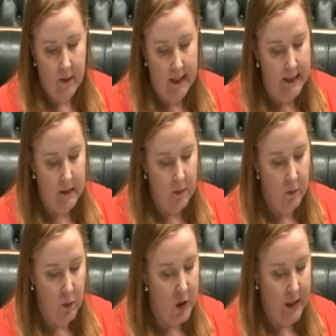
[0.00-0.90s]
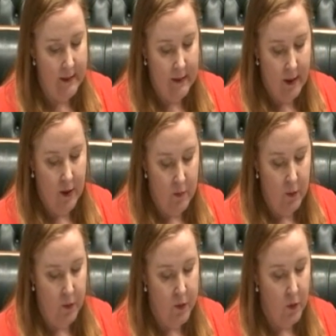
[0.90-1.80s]
These were just
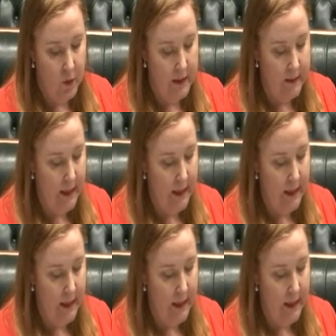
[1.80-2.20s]
terrible stories,